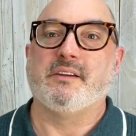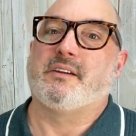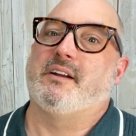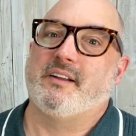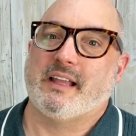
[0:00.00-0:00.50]

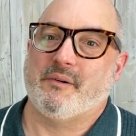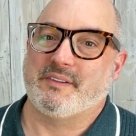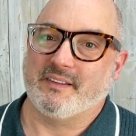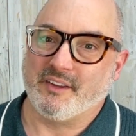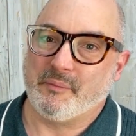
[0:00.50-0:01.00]
gonna allow
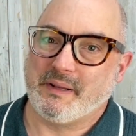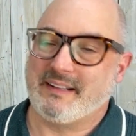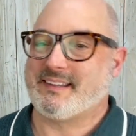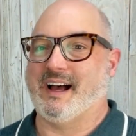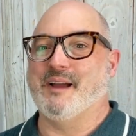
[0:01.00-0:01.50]
us a little bit of
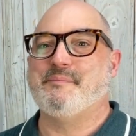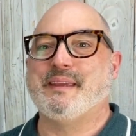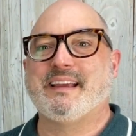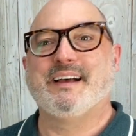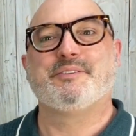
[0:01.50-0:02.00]
time
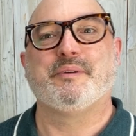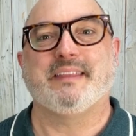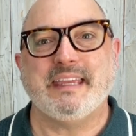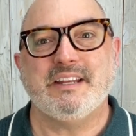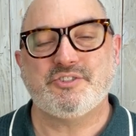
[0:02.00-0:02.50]
because
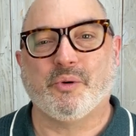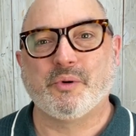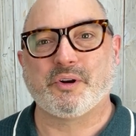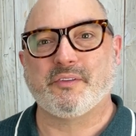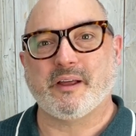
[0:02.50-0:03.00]
with each
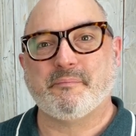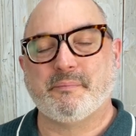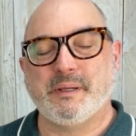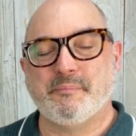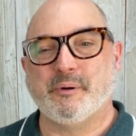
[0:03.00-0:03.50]
order that
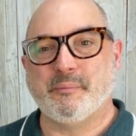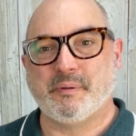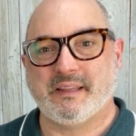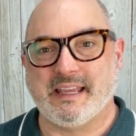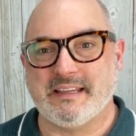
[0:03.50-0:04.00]
people
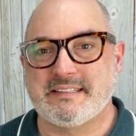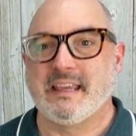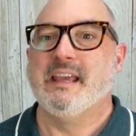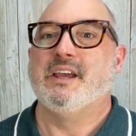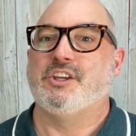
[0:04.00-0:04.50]
place,
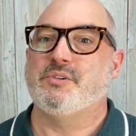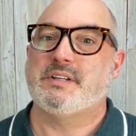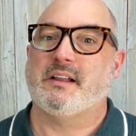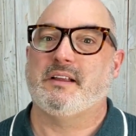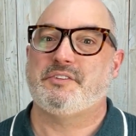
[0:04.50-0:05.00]
you
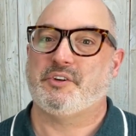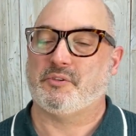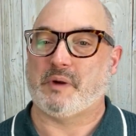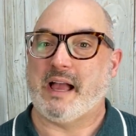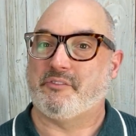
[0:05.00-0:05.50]
tell us your
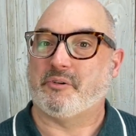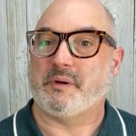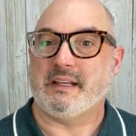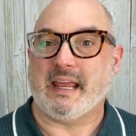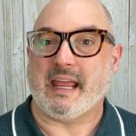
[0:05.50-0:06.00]

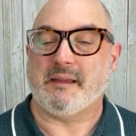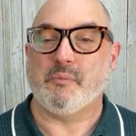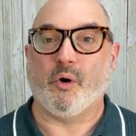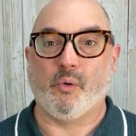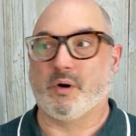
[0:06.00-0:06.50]
Ravelry
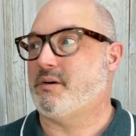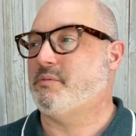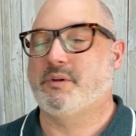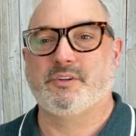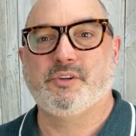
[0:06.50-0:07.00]
name, or
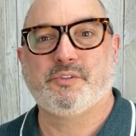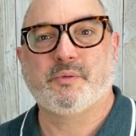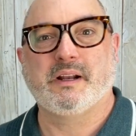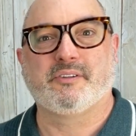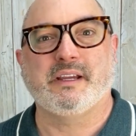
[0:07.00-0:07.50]
we'll use
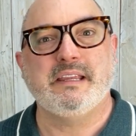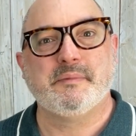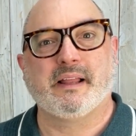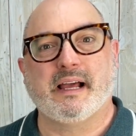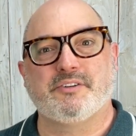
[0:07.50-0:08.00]
whatever
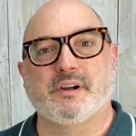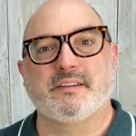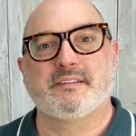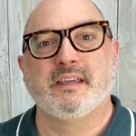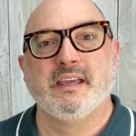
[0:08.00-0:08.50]
email
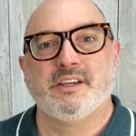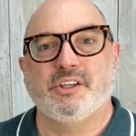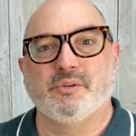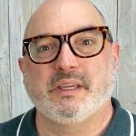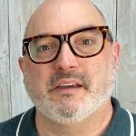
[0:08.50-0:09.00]
address
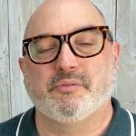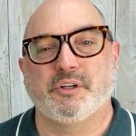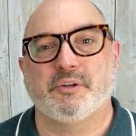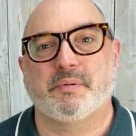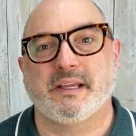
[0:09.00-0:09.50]
you give
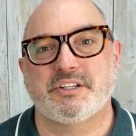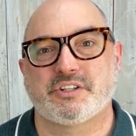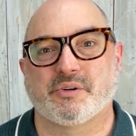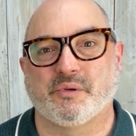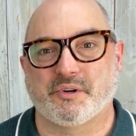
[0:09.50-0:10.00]
when you place
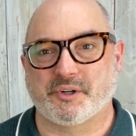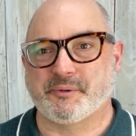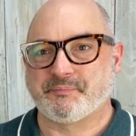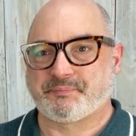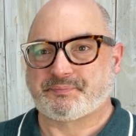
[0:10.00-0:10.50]
your order.